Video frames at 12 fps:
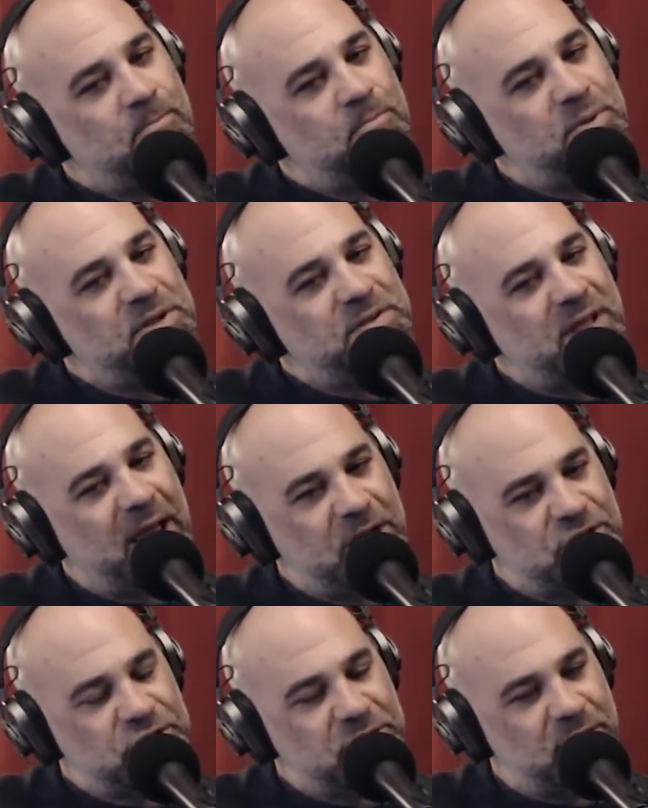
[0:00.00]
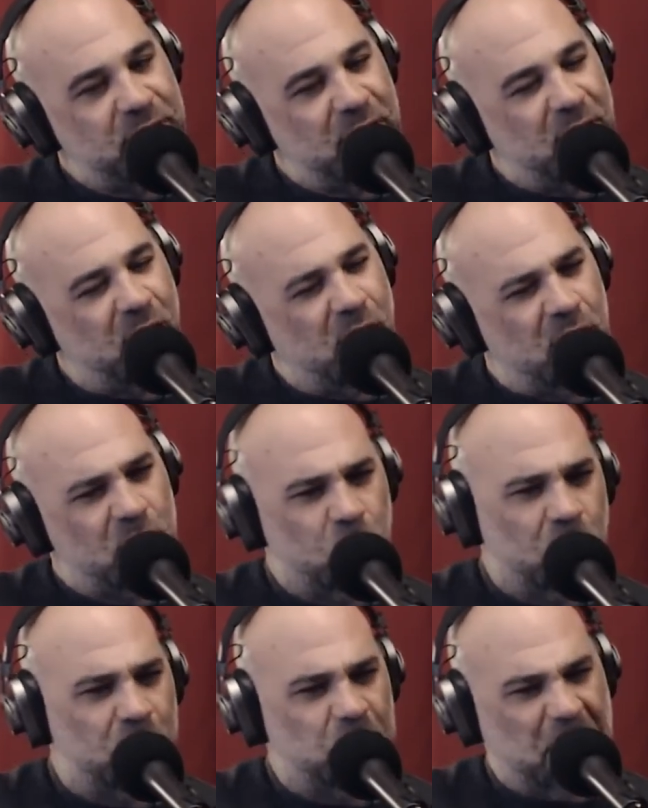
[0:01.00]
potentially
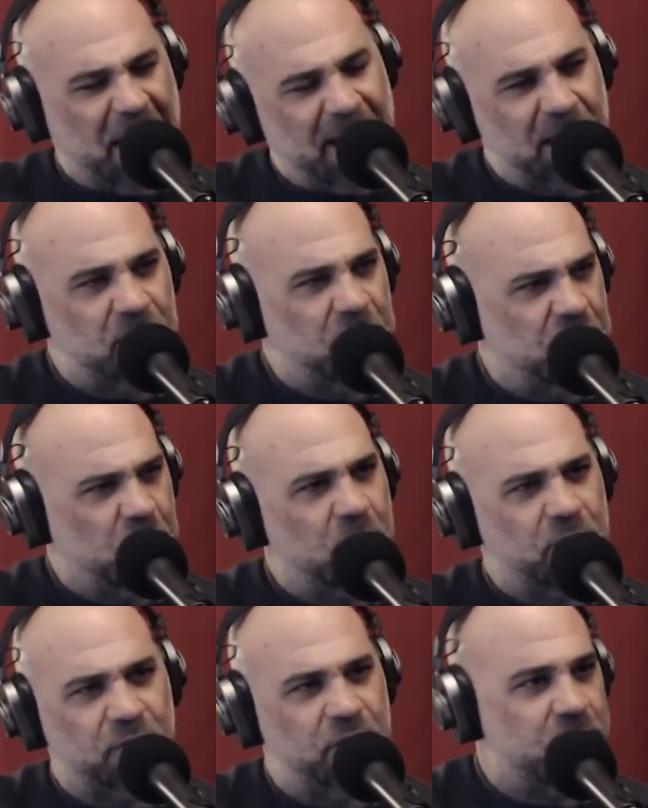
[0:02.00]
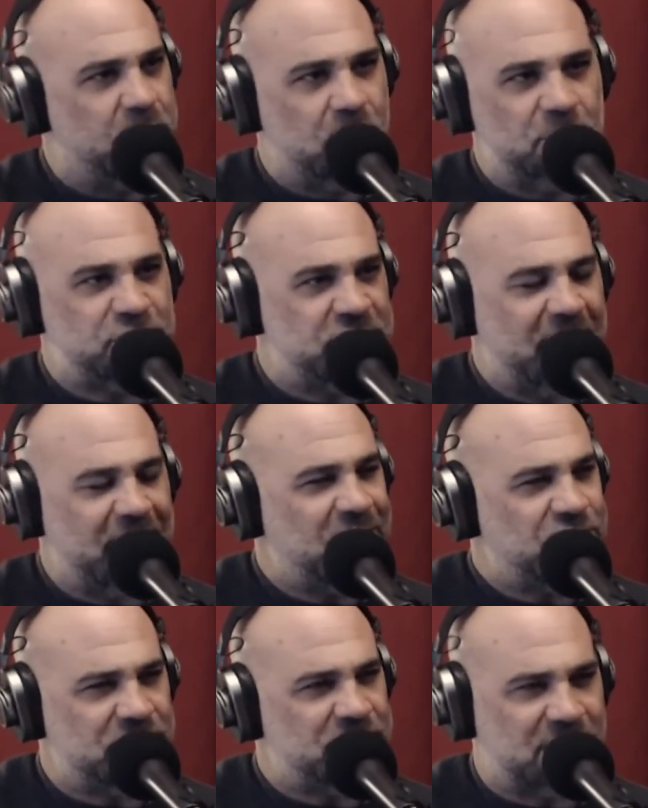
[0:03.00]
awkward back and forth
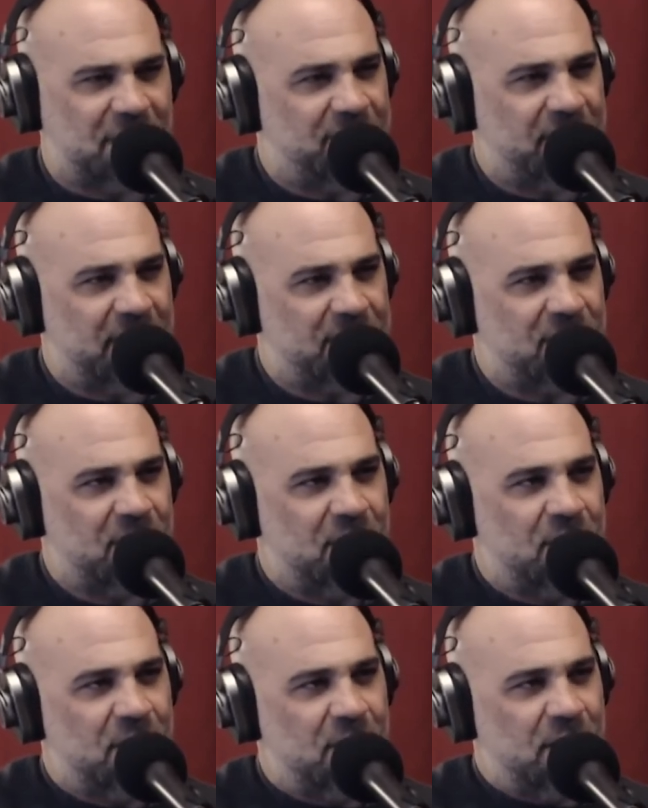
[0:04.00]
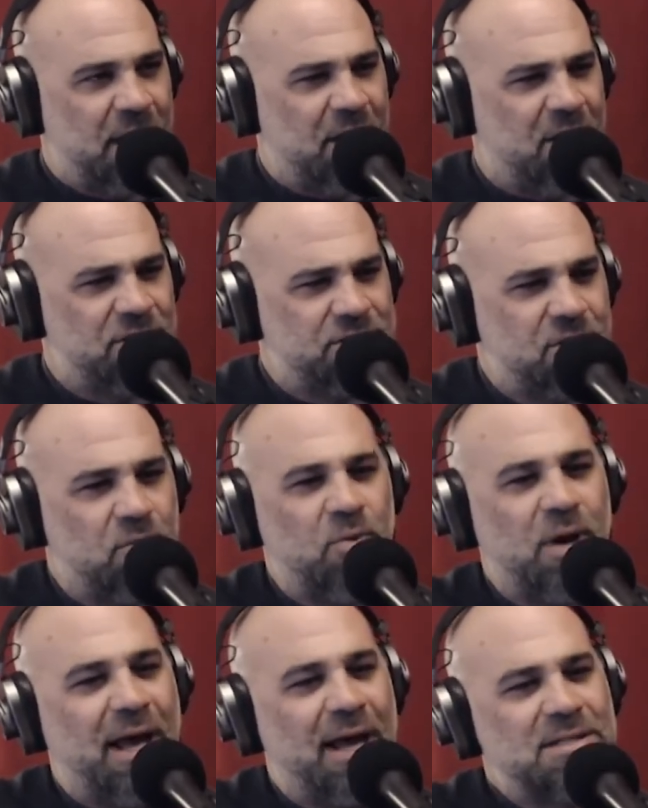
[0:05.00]
negotiations of it, and
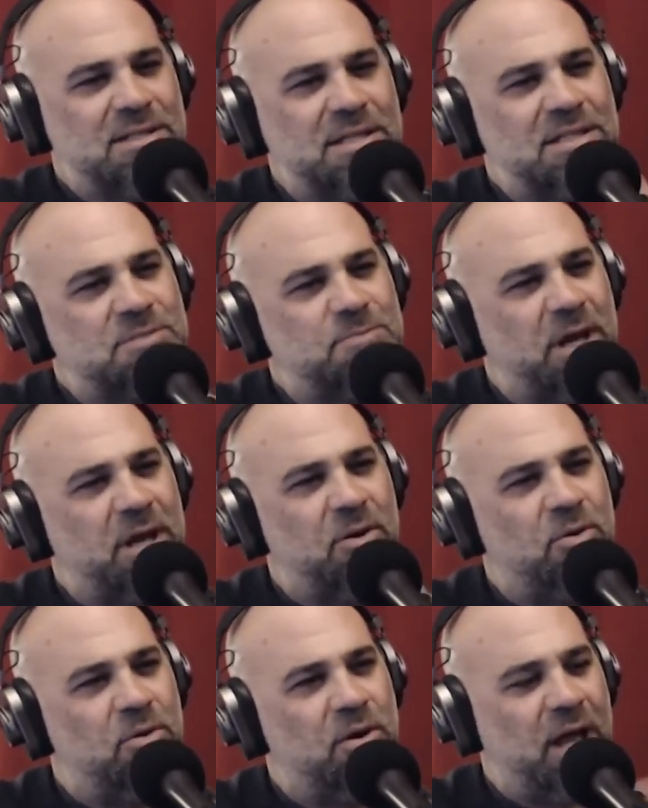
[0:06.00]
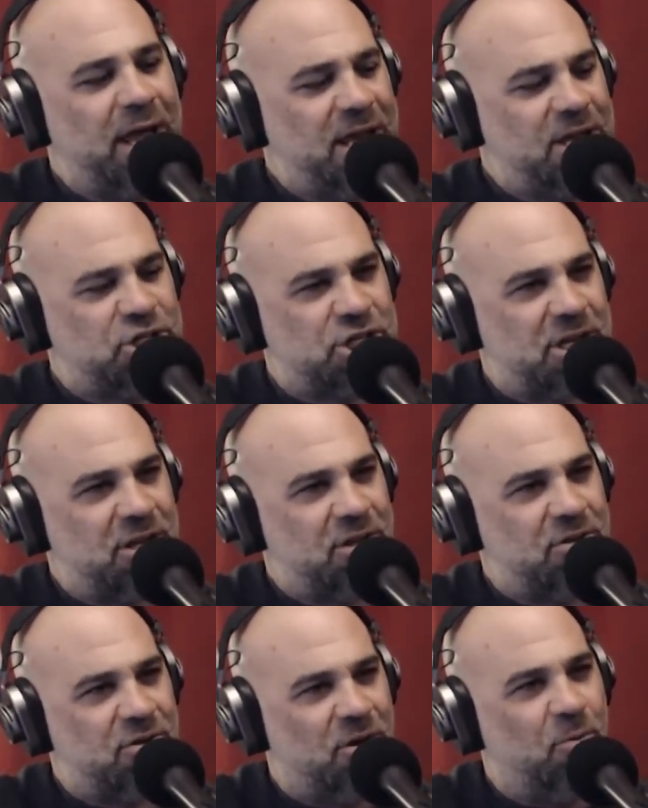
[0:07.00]
also acting as my own agent, you don't